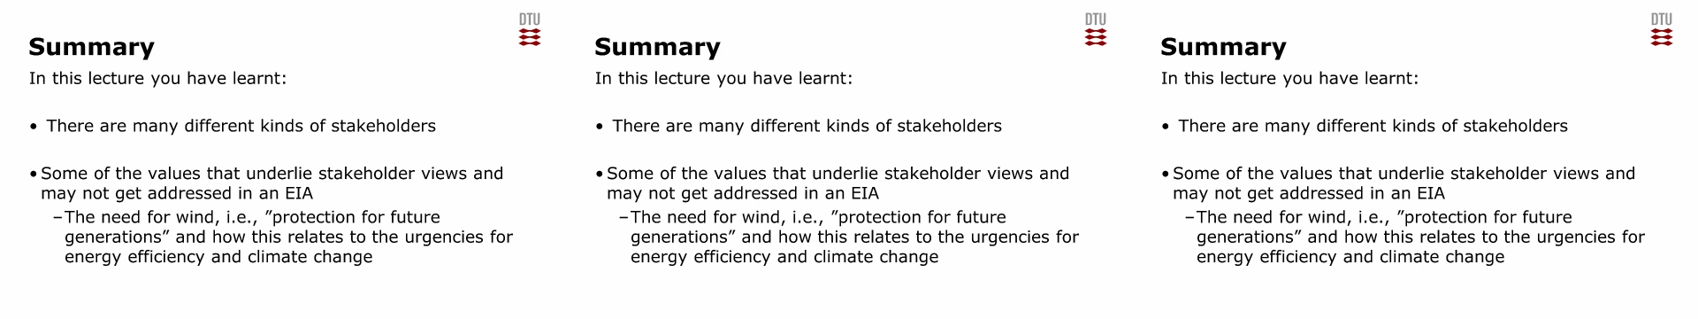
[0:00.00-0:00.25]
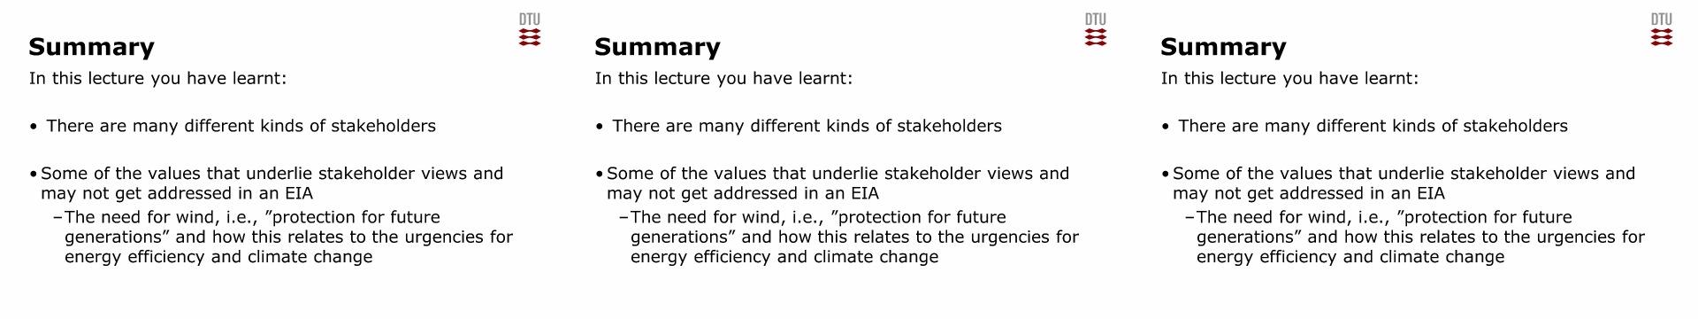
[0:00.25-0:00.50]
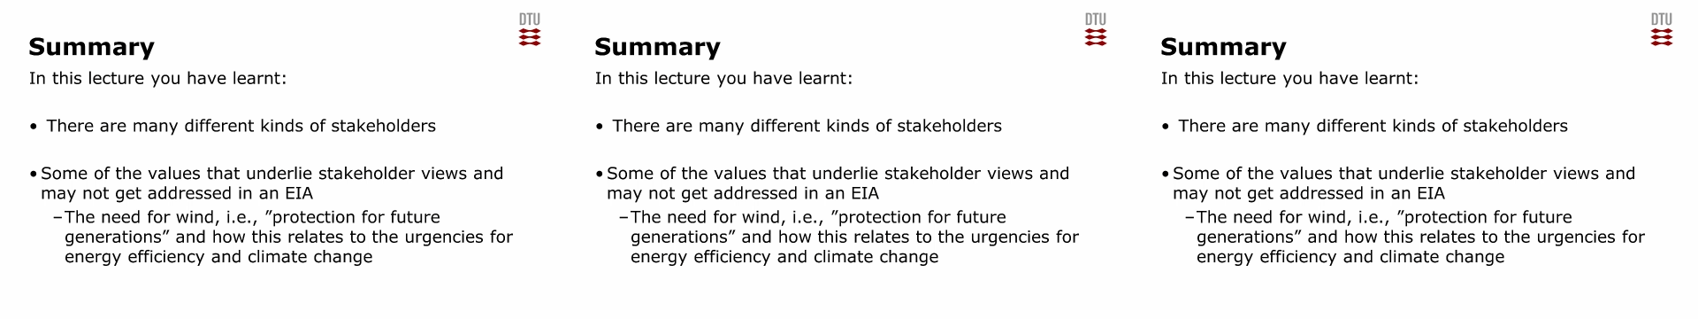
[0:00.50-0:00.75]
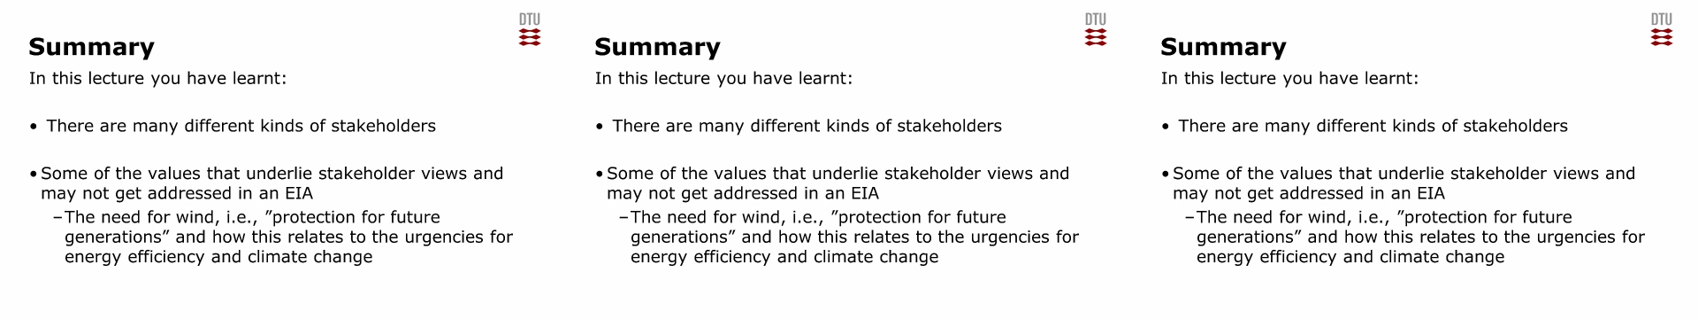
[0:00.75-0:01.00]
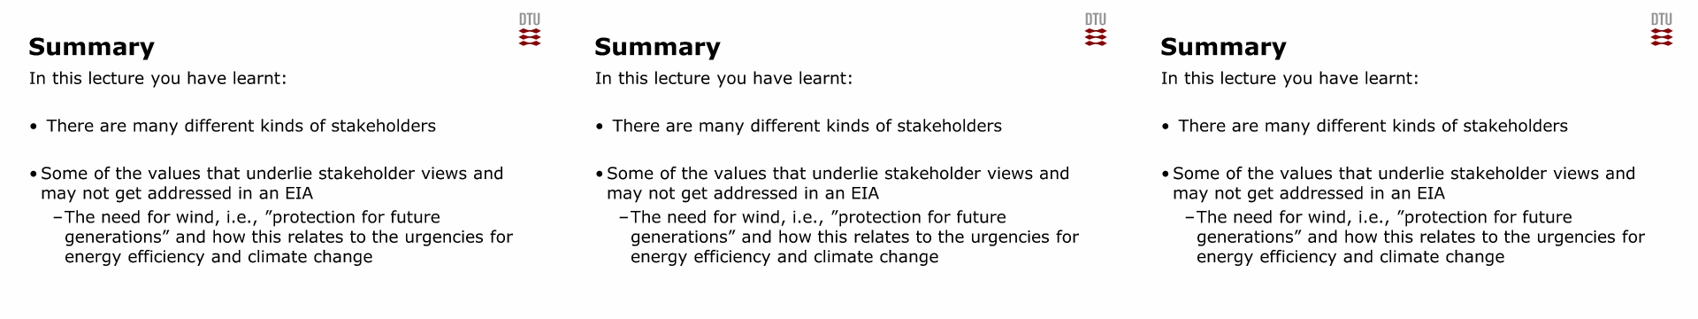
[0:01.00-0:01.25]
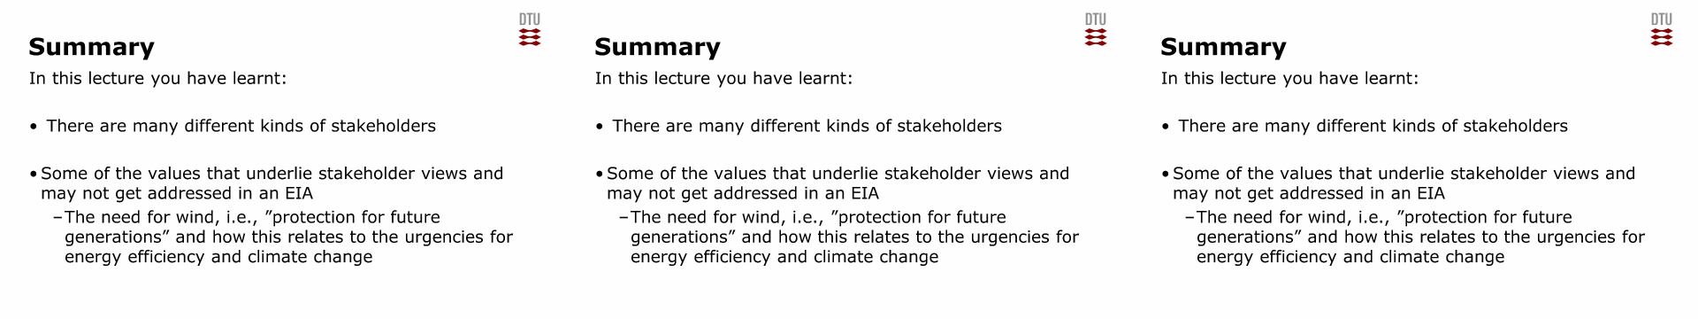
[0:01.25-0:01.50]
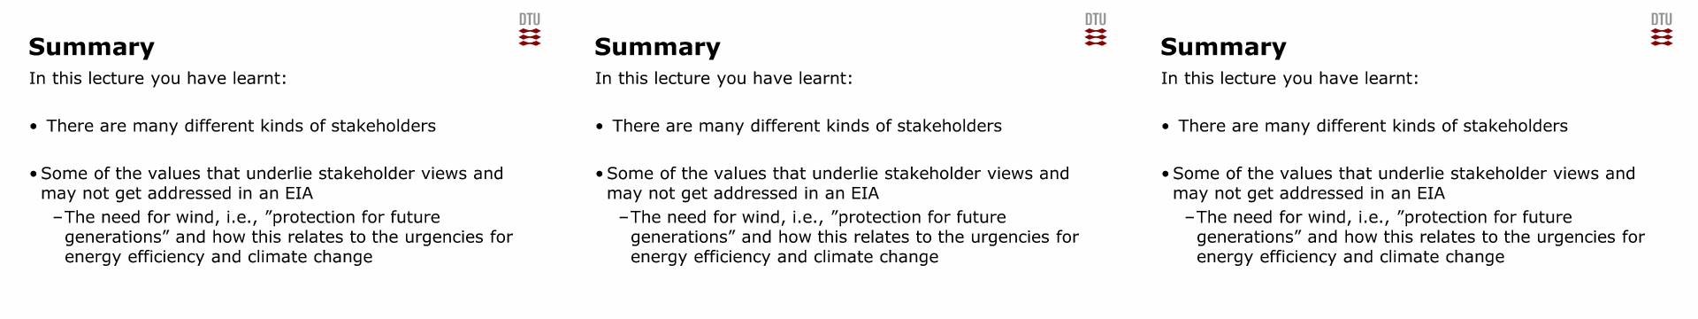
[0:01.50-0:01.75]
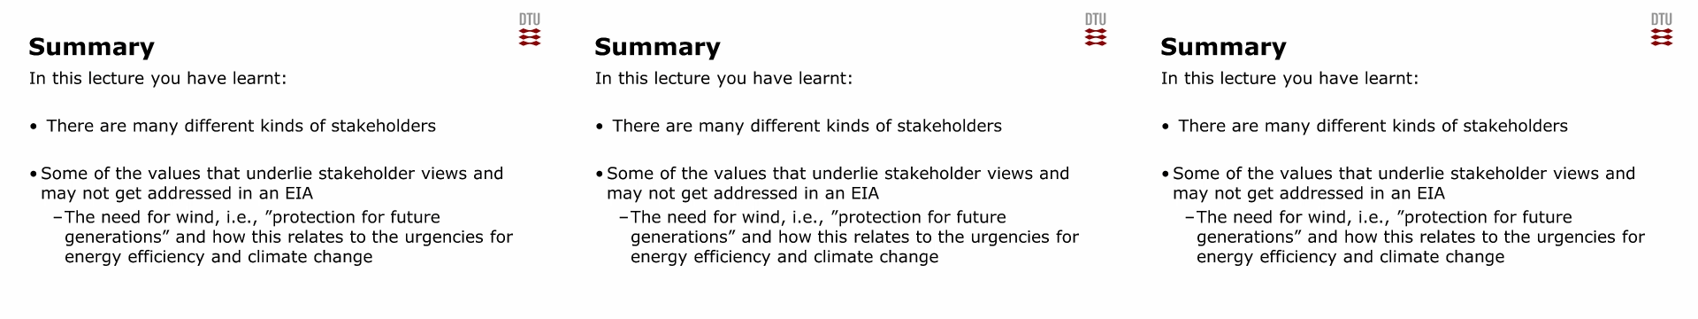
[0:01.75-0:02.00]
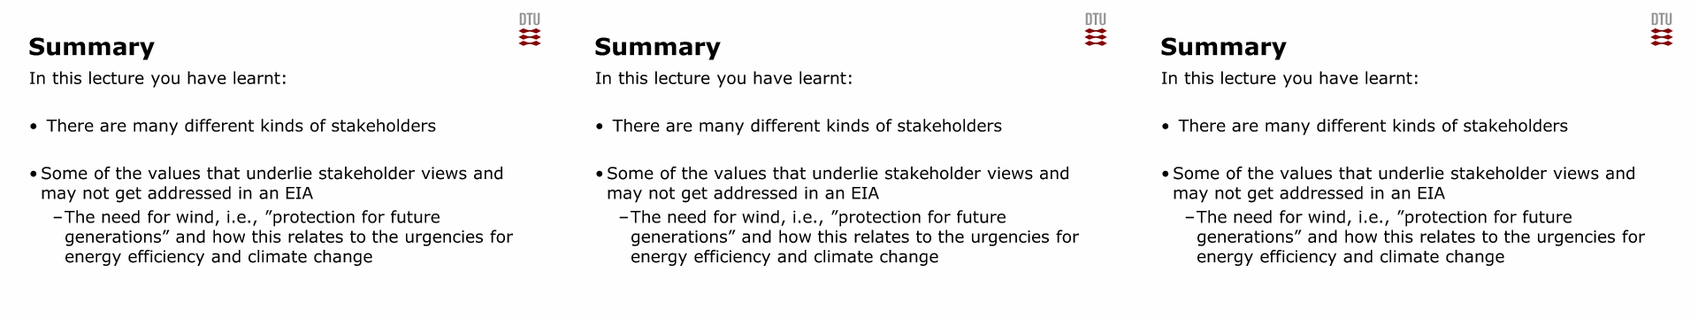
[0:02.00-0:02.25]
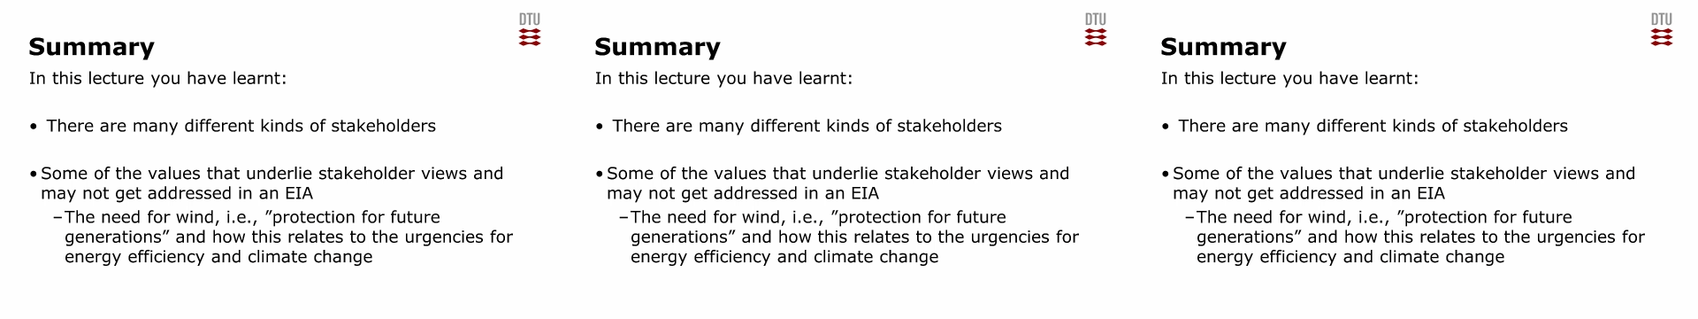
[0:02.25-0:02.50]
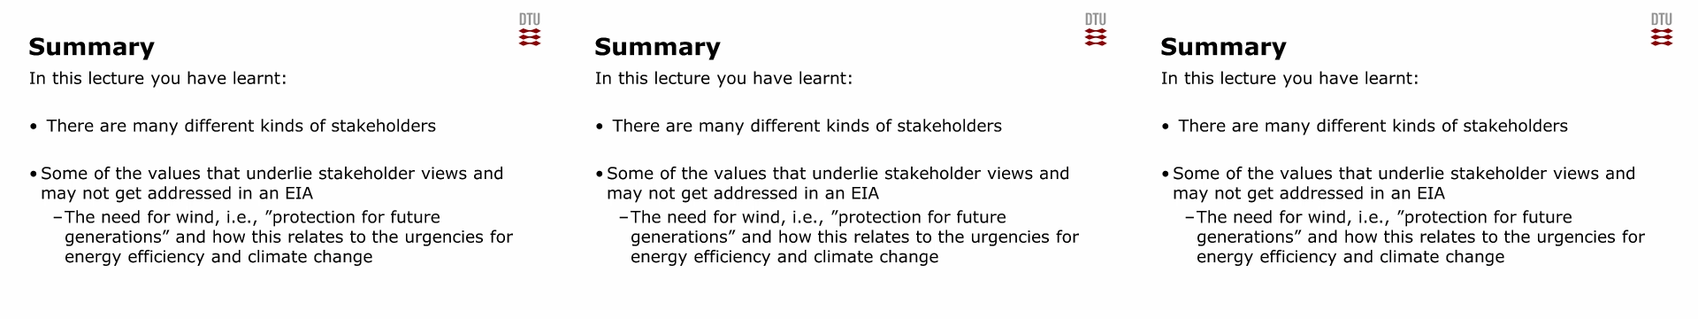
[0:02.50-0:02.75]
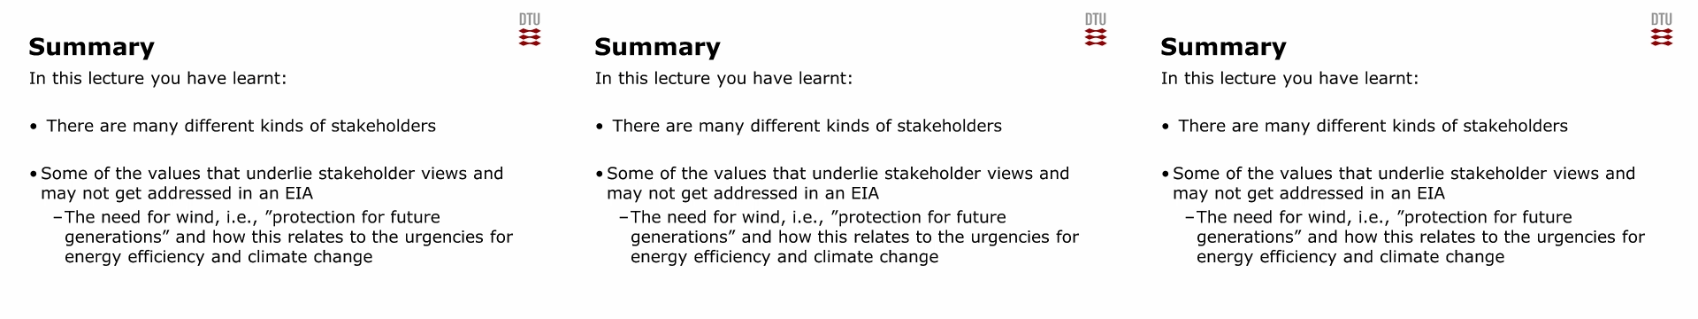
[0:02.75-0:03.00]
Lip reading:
No face is visible, so there are no lips to read.